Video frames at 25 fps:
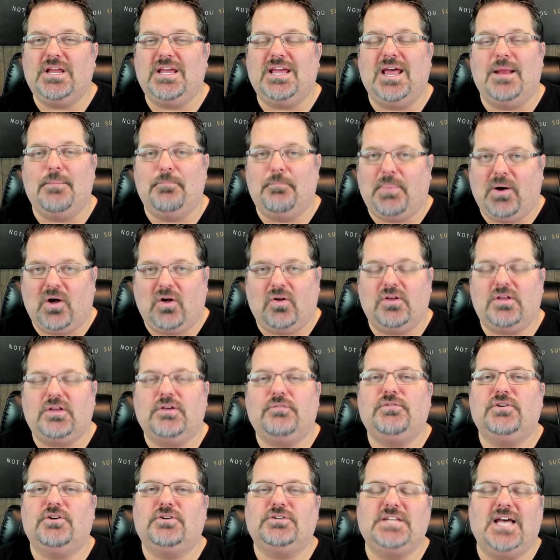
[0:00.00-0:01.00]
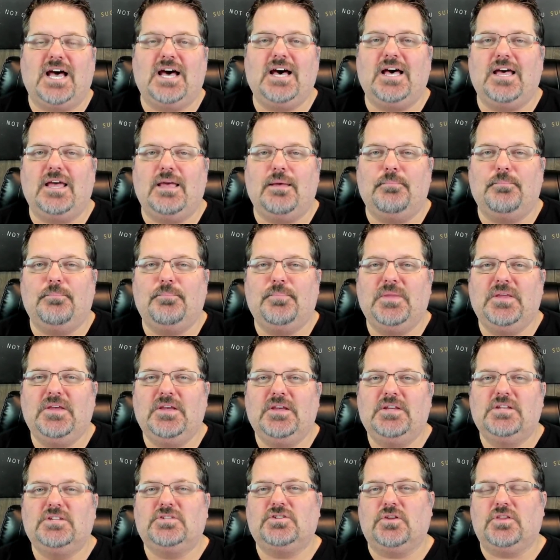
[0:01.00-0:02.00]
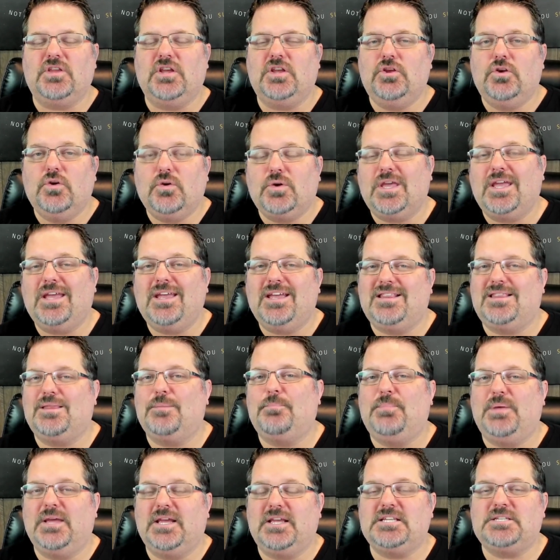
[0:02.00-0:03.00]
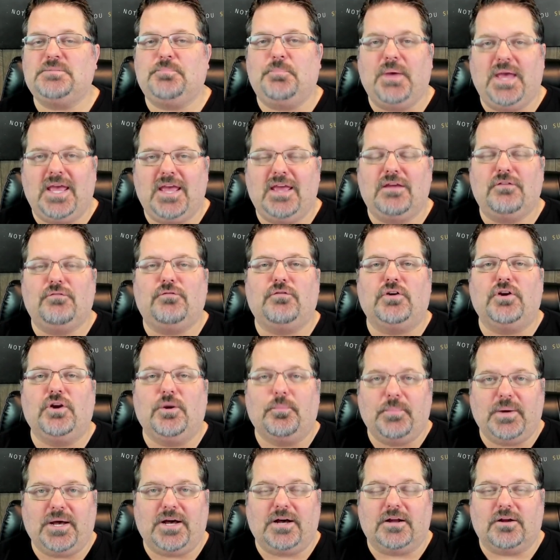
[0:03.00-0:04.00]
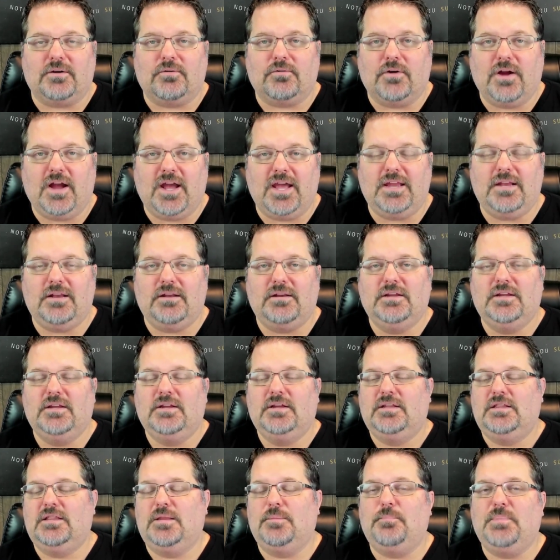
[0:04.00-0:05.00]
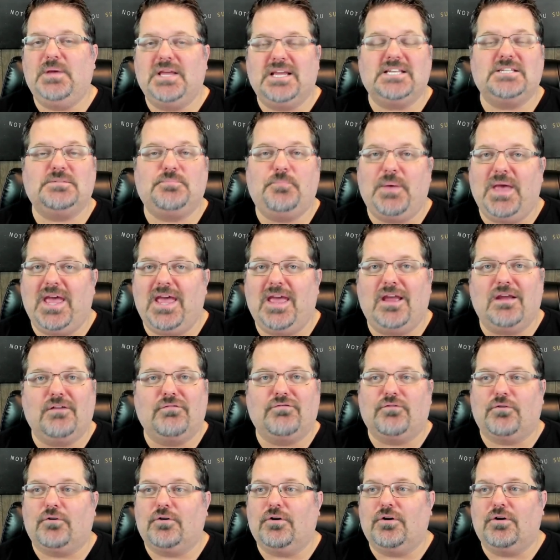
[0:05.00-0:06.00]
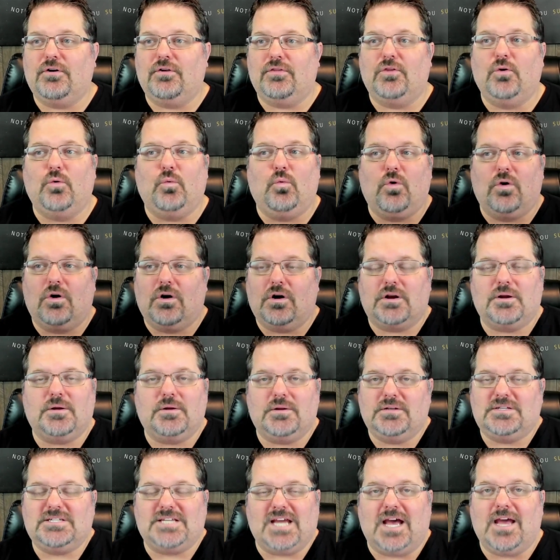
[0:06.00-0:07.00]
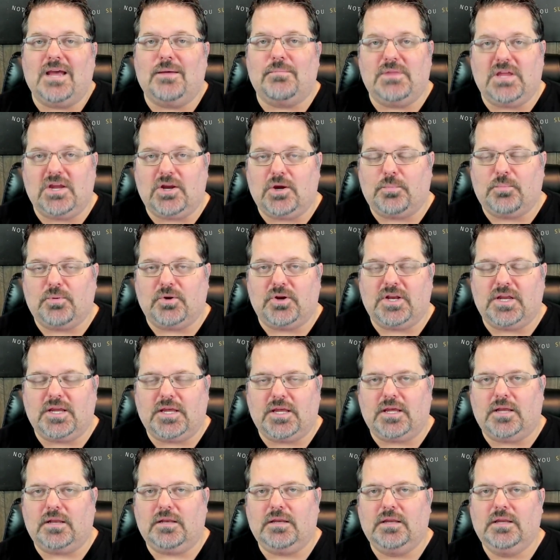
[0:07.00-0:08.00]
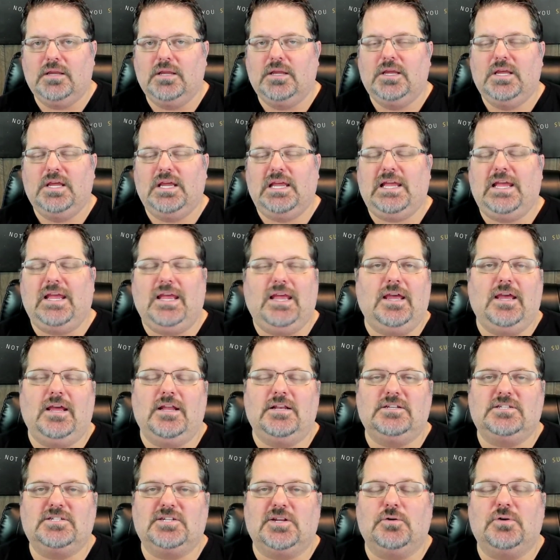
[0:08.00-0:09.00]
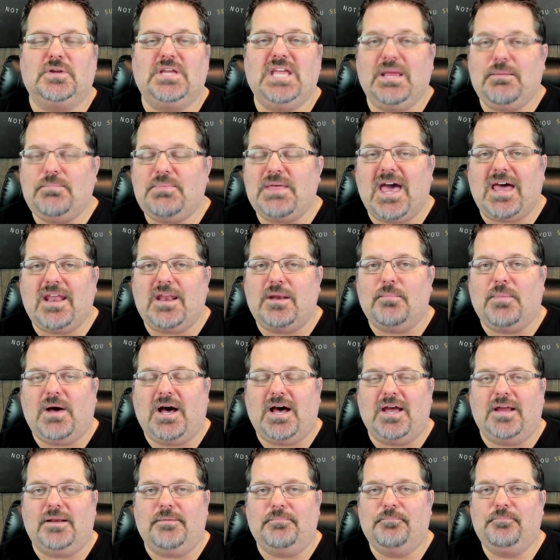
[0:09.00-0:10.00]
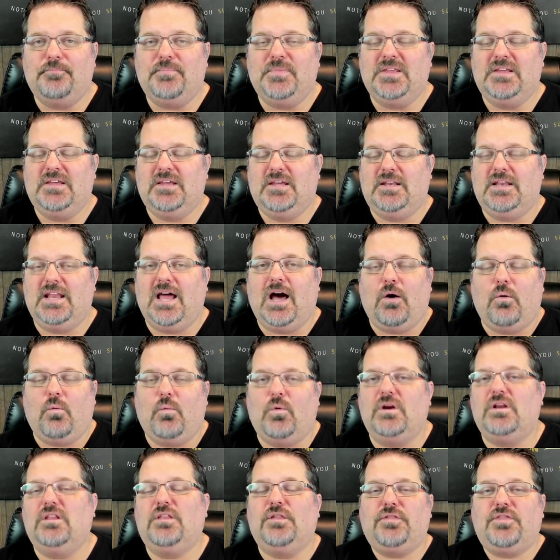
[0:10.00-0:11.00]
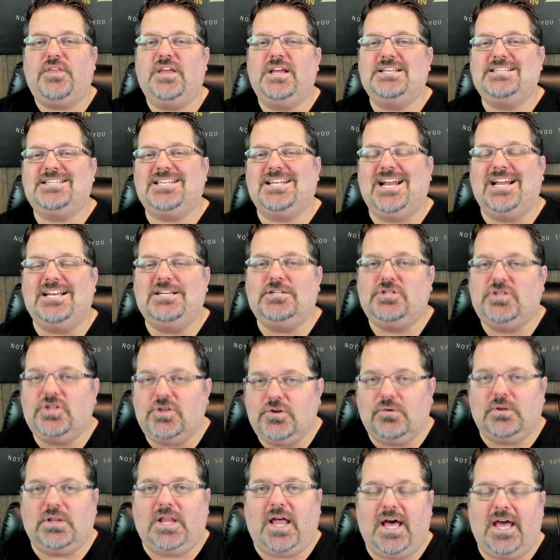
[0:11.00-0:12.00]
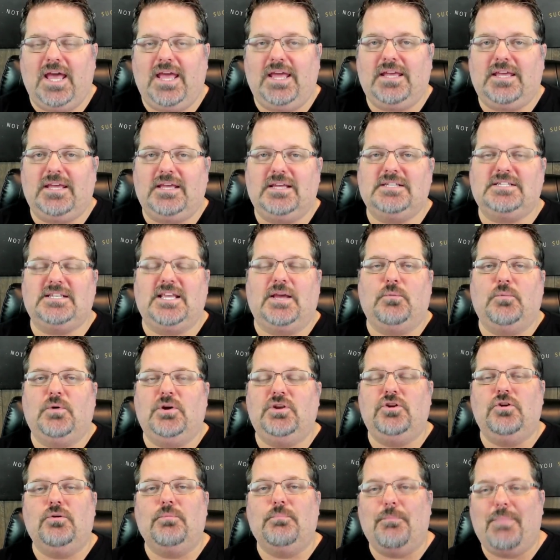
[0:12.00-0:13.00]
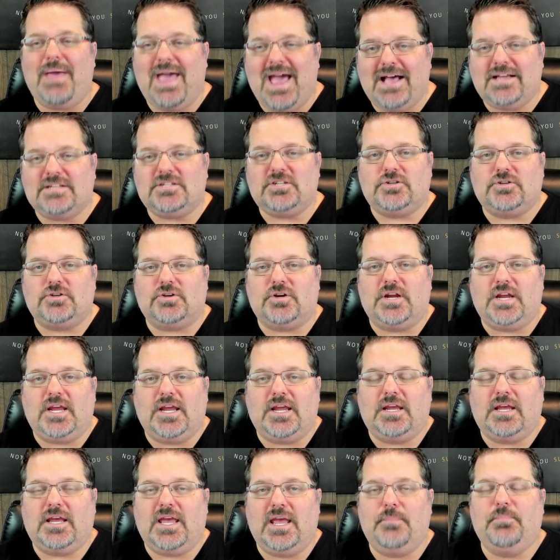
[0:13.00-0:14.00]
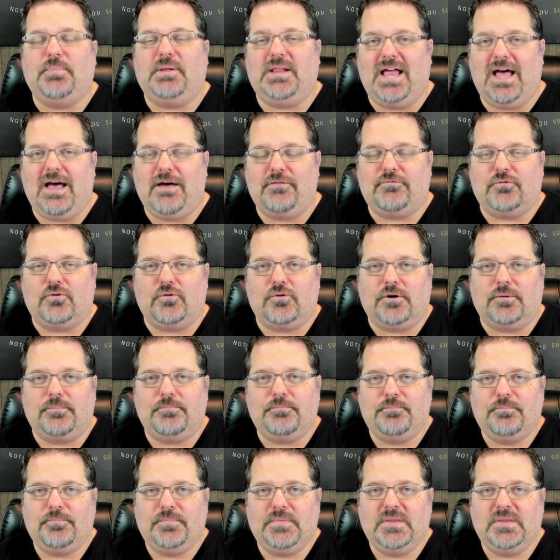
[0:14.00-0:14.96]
and bulk of your time so that you can get the biggest bang for your buck, right? The biggest bang for the work time that you're putting in. And so keep that in mind. Now, one of the things that I do like is that when you're mastering a platform,